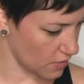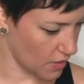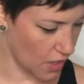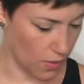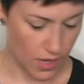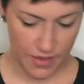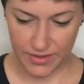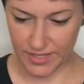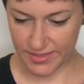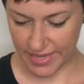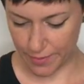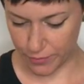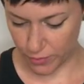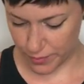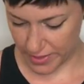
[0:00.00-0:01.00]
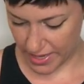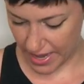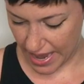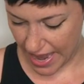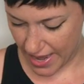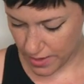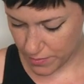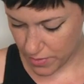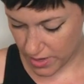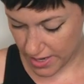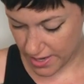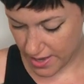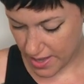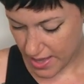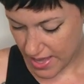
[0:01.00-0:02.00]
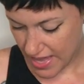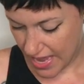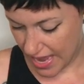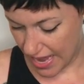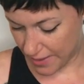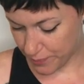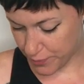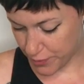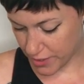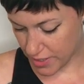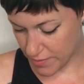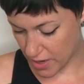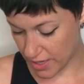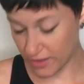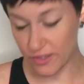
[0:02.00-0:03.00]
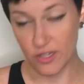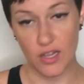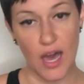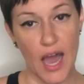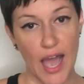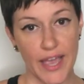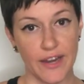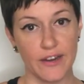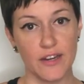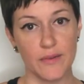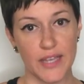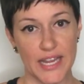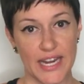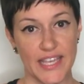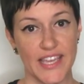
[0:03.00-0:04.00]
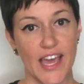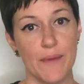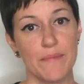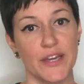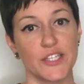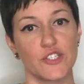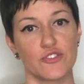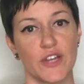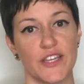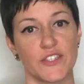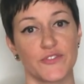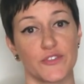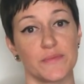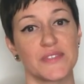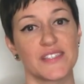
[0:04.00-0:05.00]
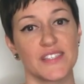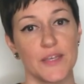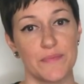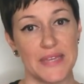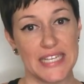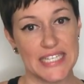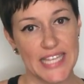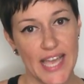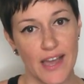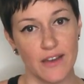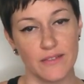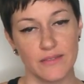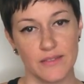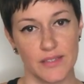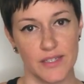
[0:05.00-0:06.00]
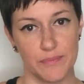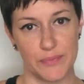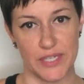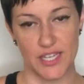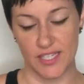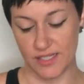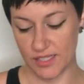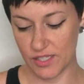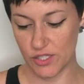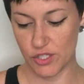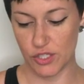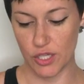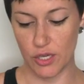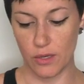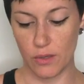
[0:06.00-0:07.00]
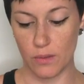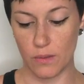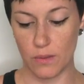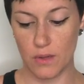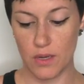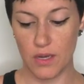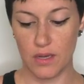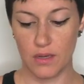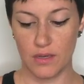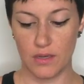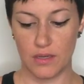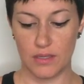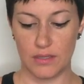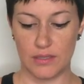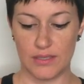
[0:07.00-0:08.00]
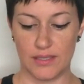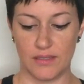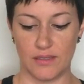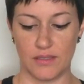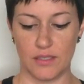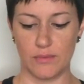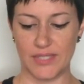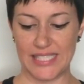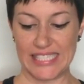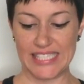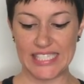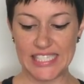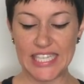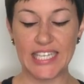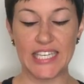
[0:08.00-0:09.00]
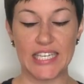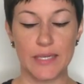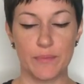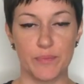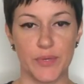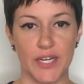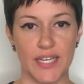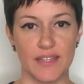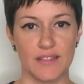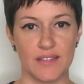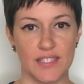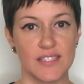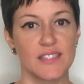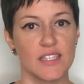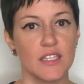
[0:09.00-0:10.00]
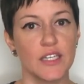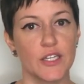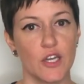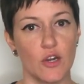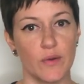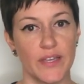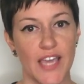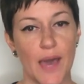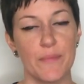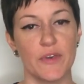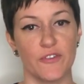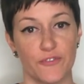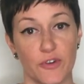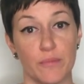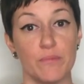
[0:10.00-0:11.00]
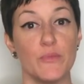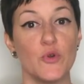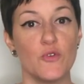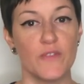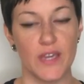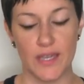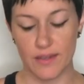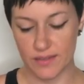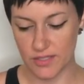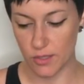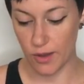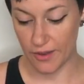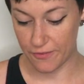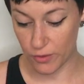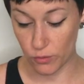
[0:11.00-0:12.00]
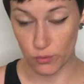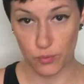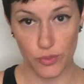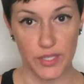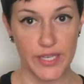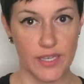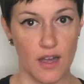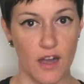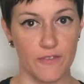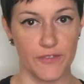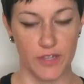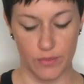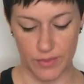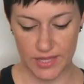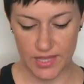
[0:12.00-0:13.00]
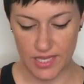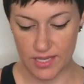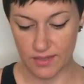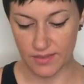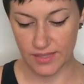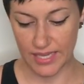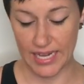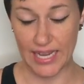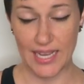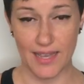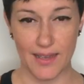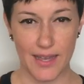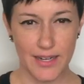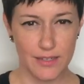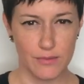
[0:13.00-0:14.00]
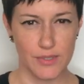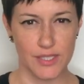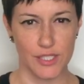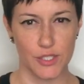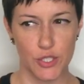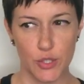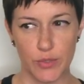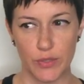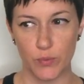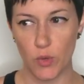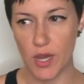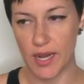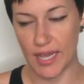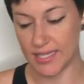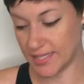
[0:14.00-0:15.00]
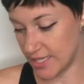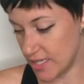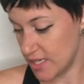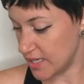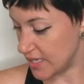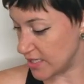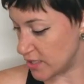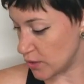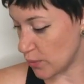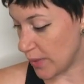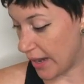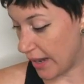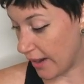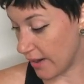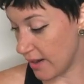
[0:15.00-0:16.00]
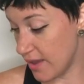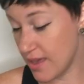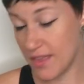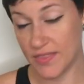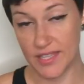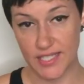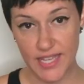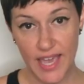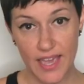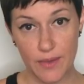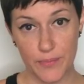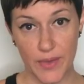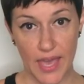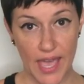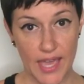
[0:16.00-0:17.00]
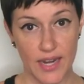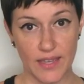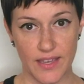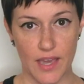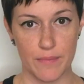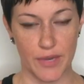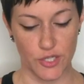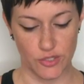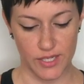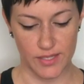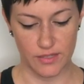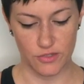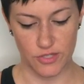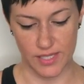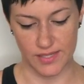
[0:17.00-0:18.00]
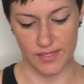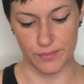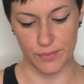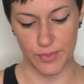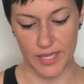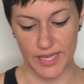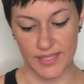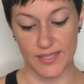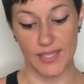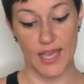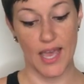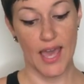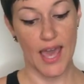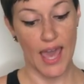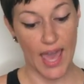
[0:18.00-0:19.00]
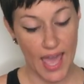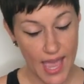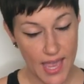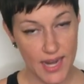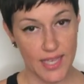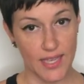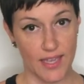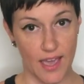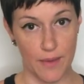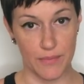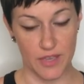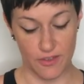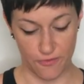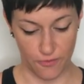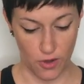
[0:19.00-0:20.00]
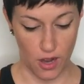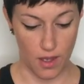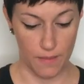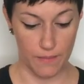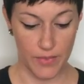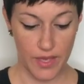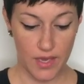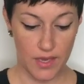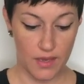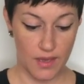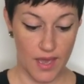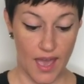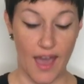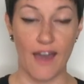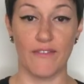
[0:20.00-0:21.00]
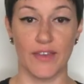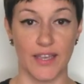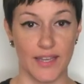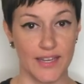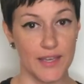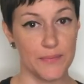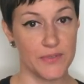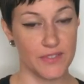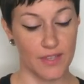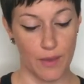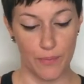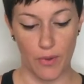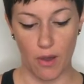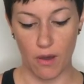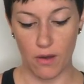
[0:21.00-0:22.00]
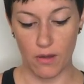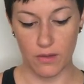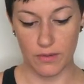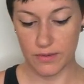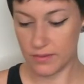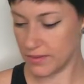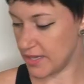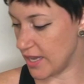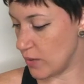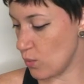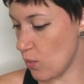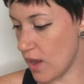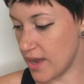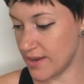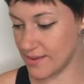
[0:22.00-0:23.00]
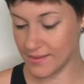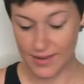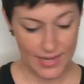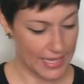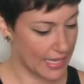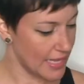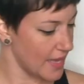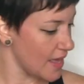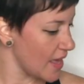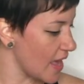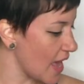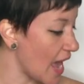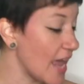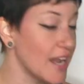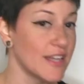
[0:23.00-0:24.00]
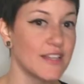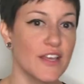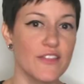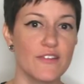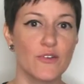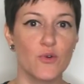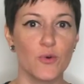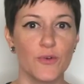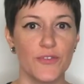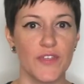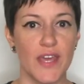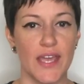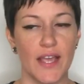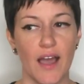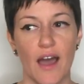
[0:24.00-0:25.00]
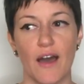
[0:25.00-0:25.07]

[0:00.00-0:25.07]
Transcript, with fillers: don't have an example, but I had them on and I put them on a little higher, and it kept my dress from slipping down because it's so, I don't want to say sticky, but the silicone kept it from moving. So I felt really confident with these, and it kind of was a 2-in-1. I didn't need to wear the tape, and it kept my dress in place, and it kept me from having a nip slip all in one. And another cool thing,